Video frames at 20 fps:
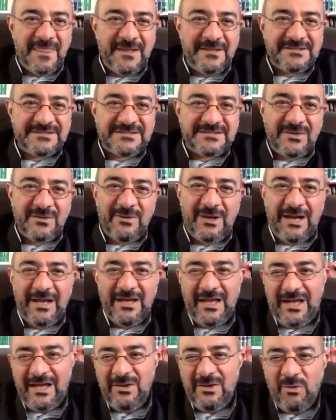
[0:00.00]
So
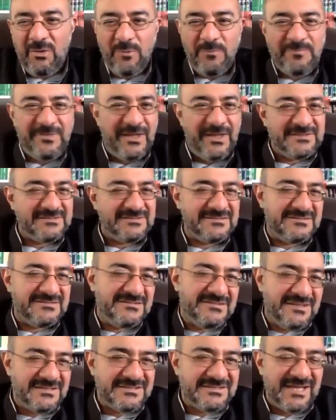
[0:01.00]
I hope that
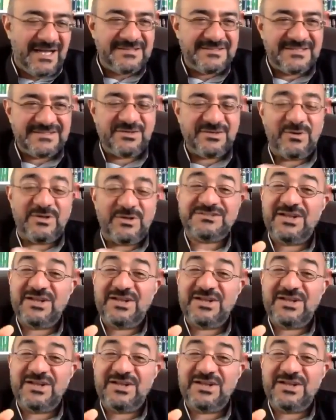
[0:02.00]
this answers the question.